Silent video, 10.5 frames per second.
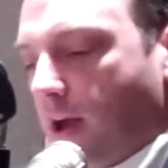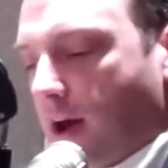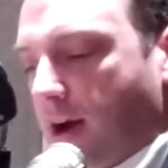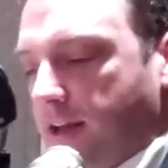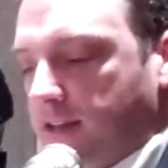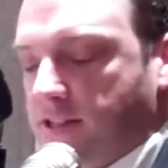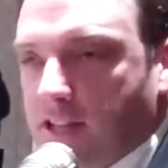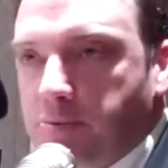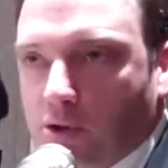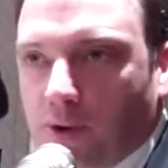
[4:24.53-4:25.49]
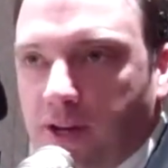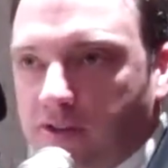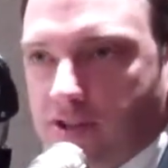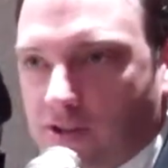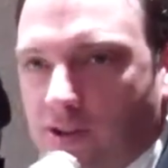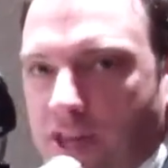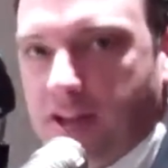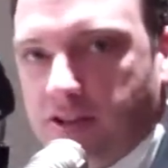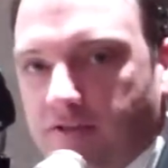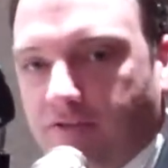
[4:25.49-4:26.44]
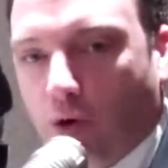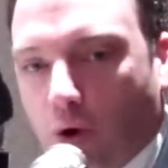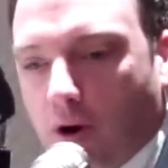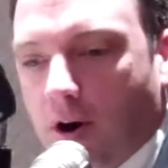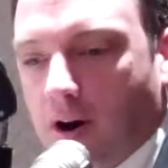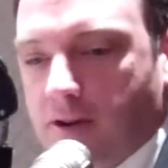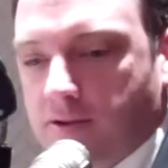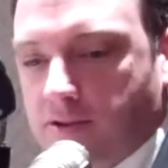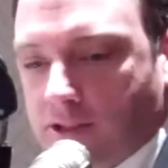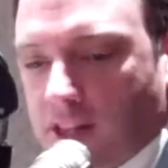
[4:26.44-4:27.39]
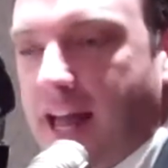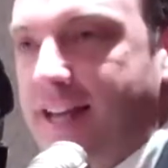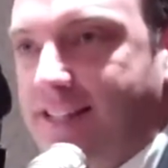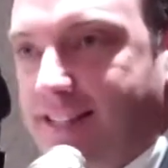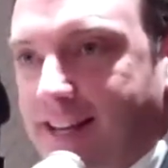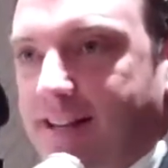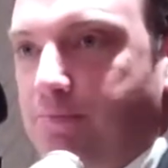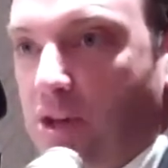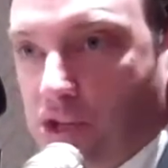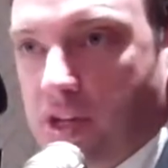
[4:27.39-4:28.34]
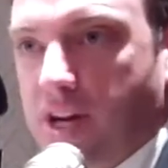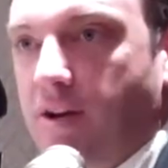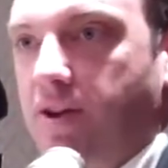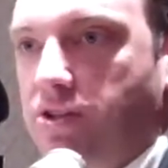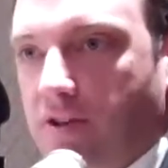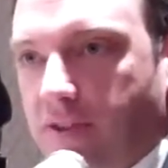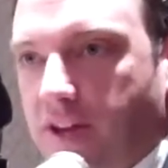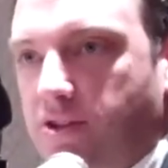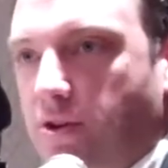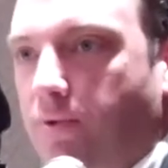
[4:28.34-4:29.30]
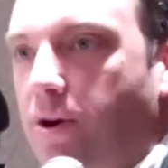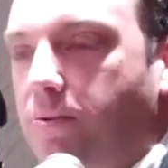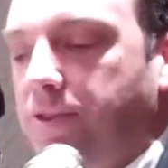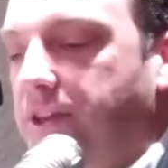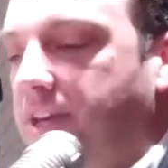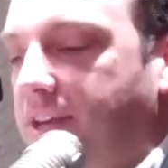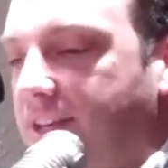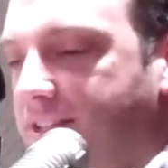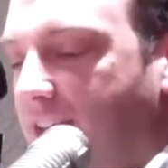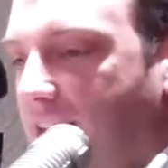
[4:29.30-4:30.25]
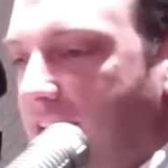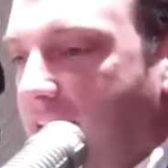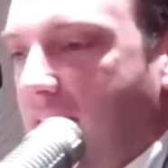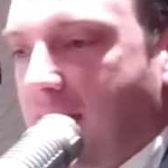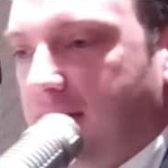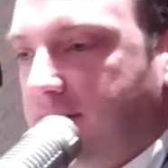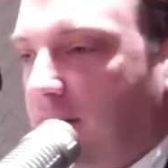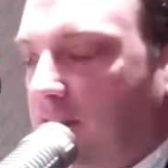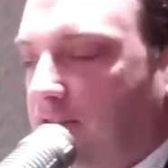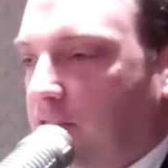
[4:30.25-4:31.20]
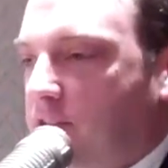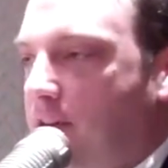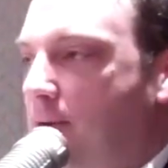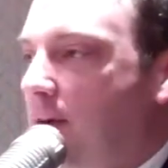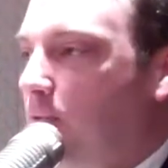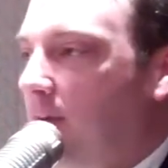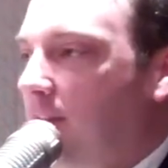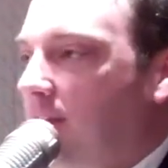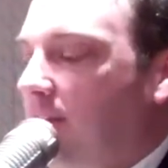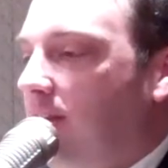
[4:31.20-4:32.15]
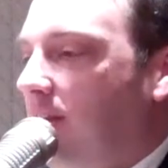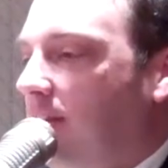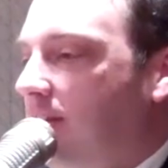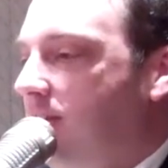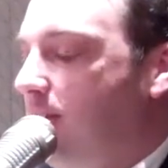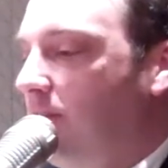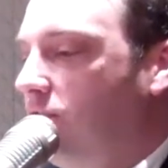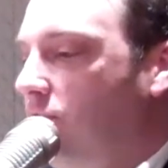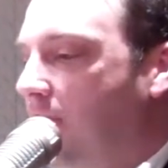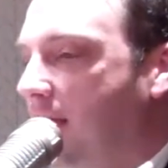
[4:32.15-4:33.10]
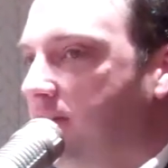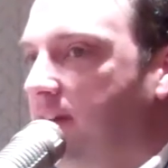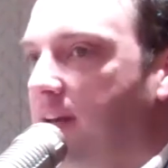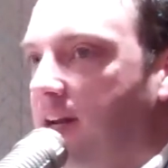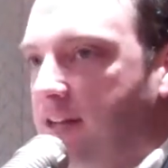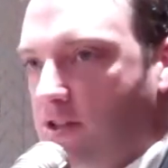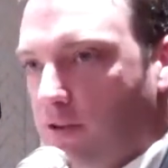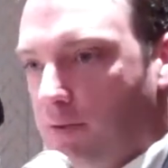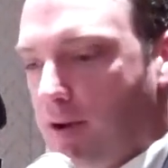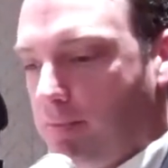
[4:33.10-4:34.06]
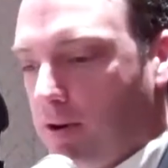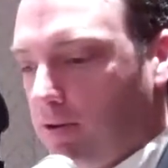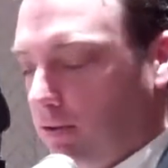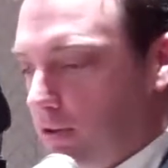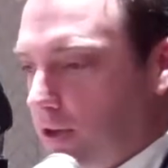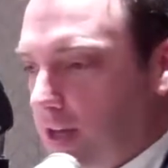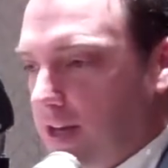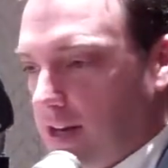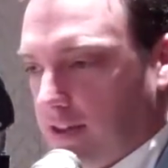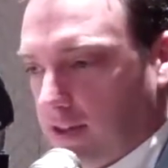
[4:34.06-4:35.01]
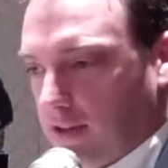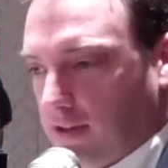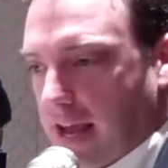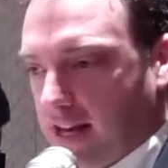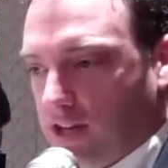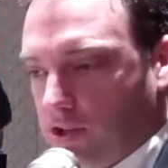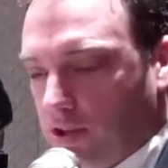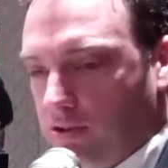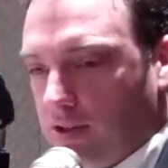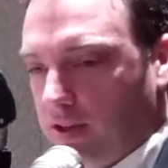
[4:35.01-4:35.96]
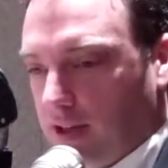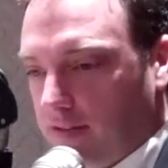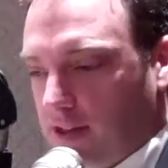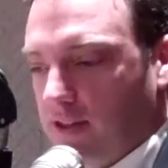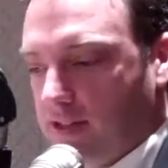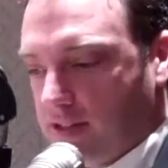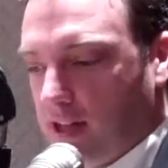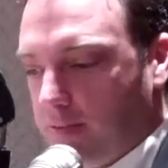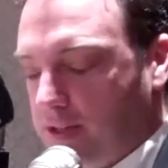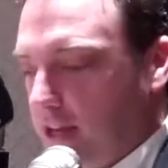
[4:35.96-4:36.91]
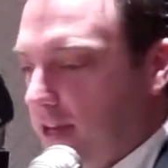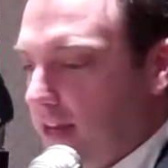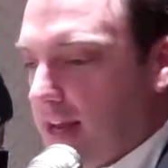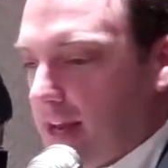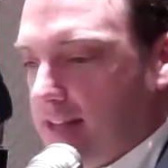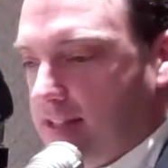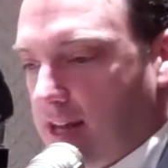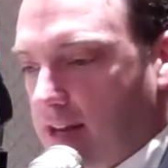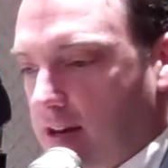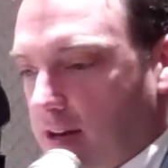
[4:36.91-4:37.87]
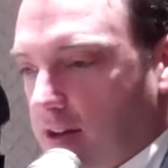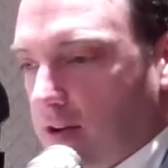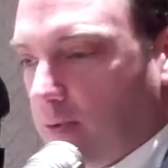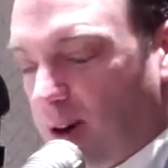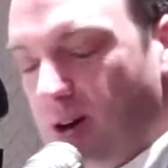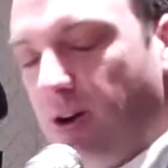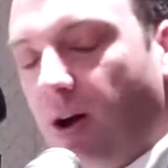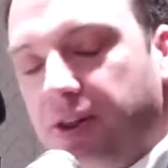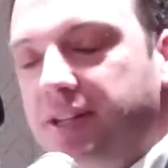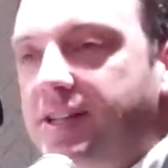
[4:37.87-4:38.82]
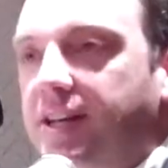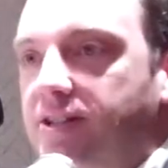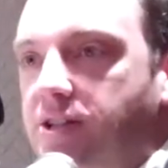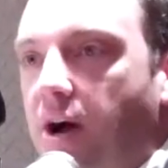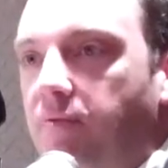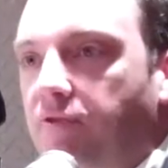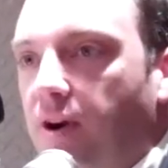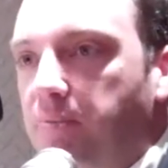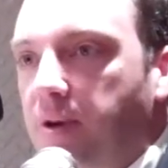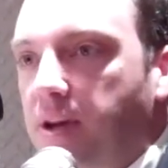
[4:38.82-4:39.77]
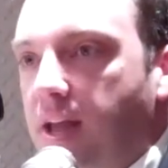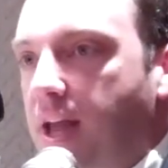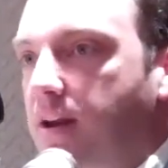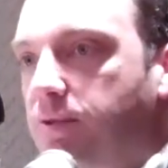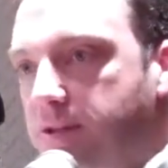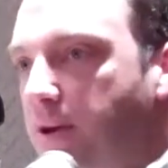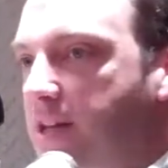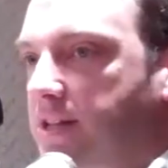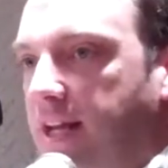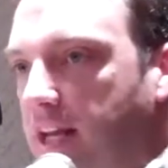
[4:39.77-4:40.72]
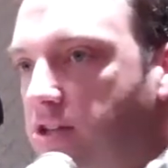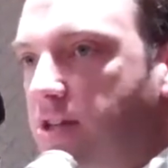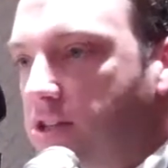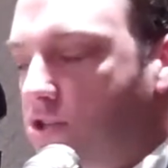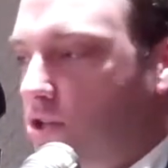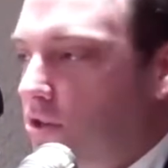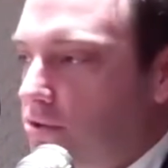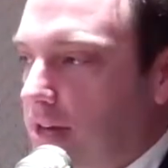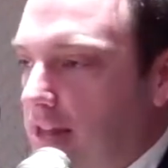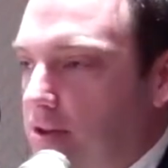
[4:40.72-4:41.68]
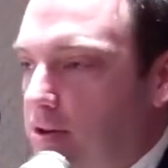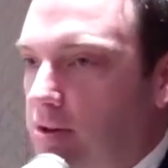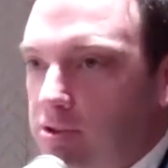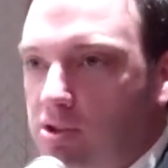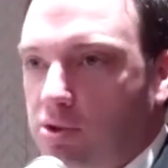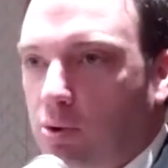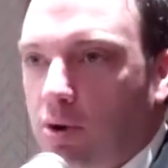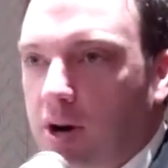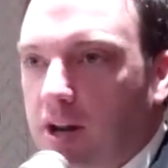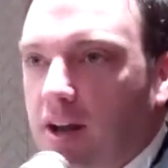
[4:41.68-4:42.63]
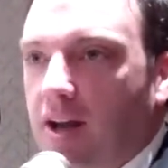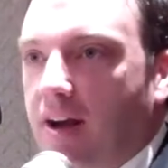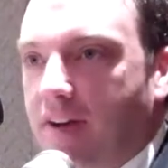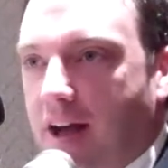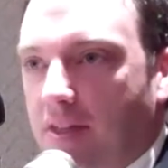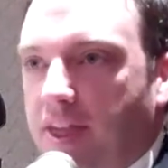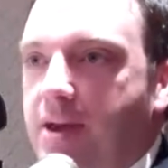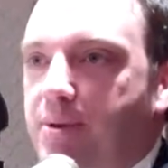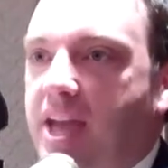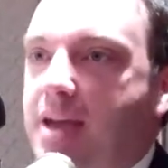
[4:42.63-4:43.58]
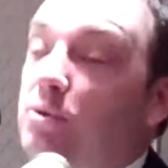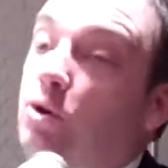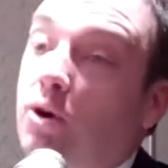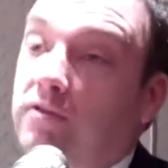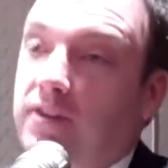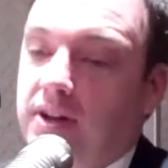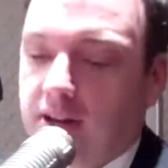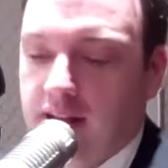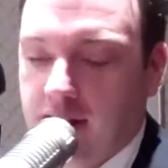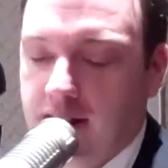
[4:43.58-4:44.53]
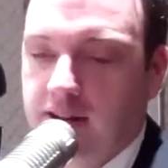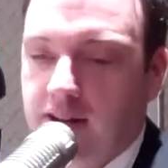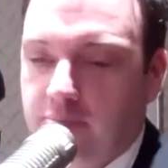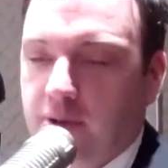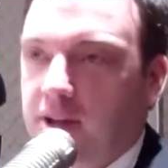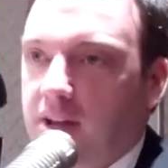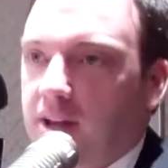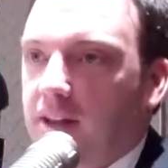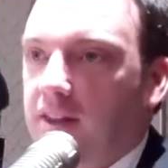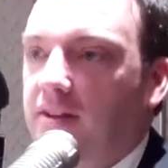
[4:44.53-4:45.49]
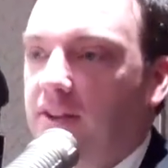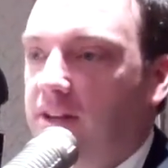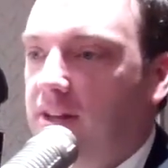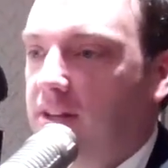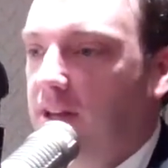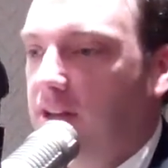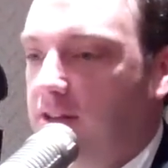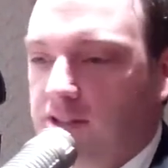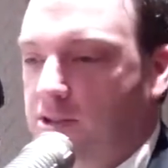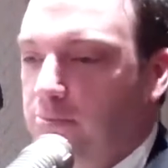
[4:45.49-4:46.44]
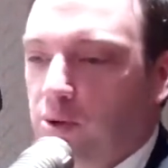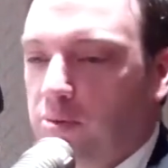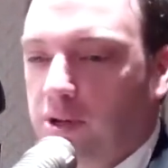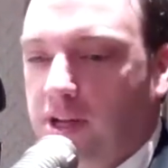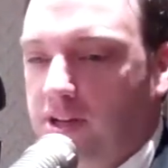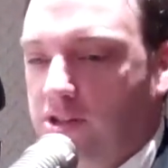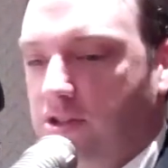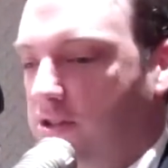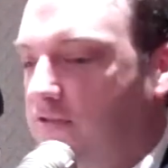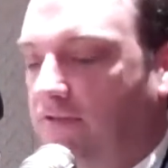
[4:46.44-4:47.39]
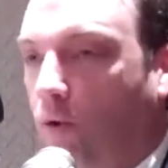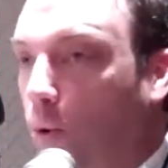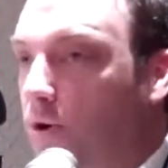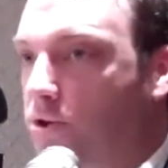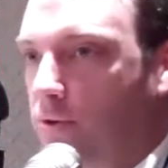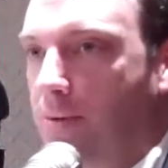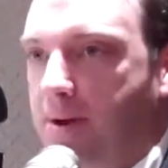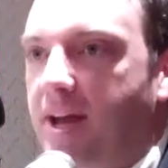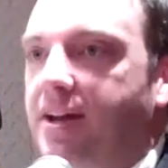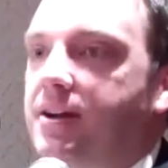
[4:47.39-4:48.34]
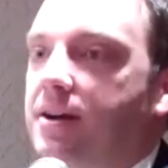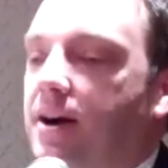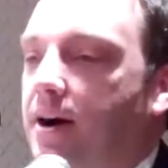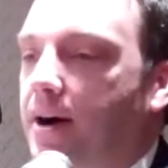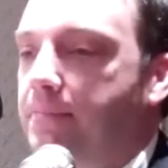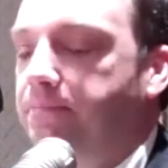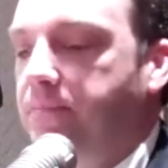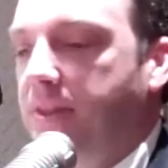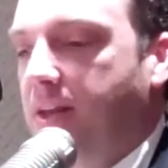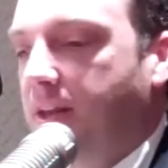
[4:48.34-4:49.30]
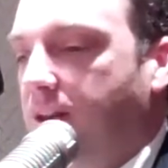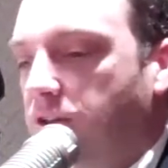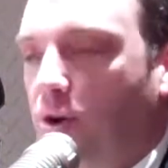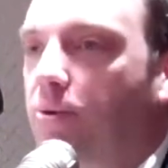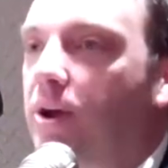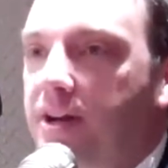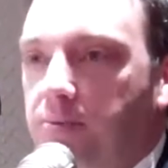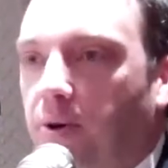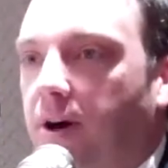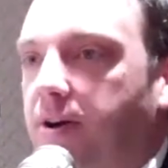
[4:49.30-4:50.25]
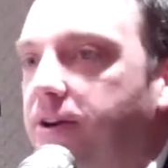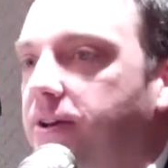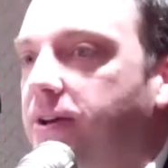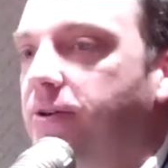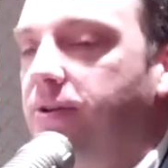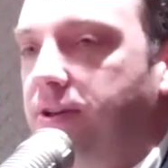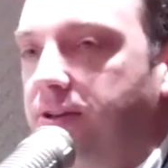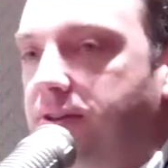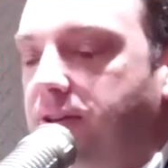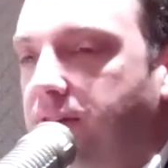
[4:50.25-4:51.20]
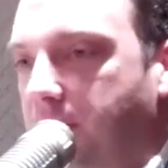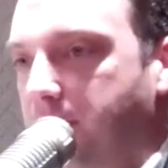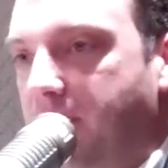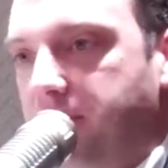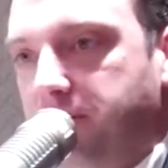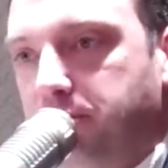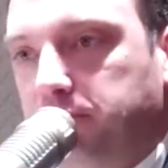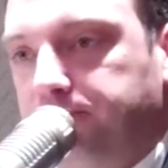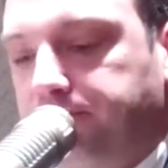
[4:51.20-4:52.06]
In subsequent years to 2004, our class sent missionaries over there to work with the kids. And I'll tell you, the first time I went in the summer of 2008, I still remember looking at the 80 children living in the slums and saying, where did all these kids come from? Mm-hmm. And it was amazing. Each of these children had their own story of how they became an orphan and ended up living in these deplorable conditions. 4 to a bed, no running water, you can imagine.